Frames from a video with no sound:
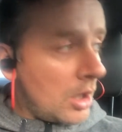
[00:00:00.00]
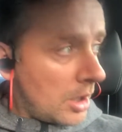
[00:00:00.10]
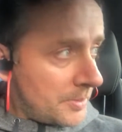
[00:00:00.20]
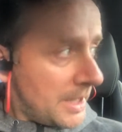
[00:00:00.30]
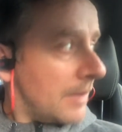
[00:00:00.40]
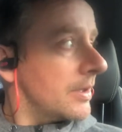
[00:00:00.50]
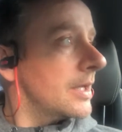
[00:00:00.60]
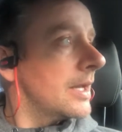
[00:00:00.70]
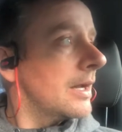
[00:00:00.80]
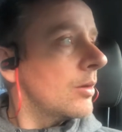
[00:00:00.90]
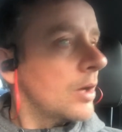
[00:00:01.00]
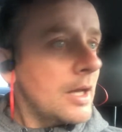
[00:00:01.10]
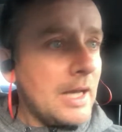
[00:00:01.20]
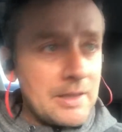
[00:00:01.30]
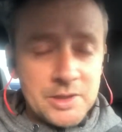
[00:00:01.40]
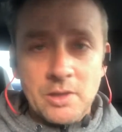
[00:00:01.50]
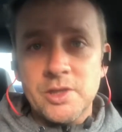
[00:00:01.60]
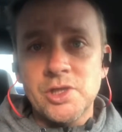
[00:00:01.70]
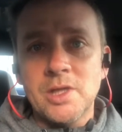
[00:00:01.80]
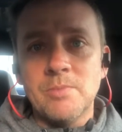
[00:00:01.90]
I'm down here now outside
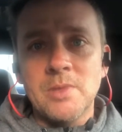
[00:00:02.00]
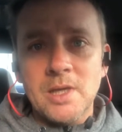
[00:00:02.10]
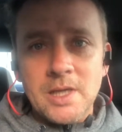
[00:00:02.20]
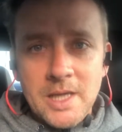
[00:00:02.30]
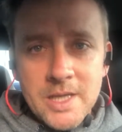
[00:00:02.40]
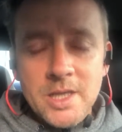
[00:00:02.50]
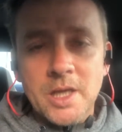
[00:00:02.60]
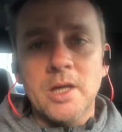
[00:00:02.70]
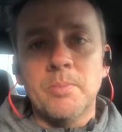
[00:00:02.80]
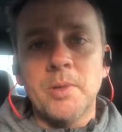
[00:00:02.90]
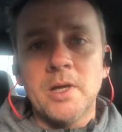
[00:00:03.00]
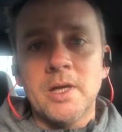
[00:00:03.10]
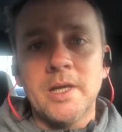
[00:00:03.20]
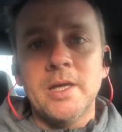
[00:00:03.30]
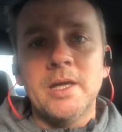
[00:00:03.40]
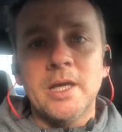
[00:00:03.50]
the gym in the car park,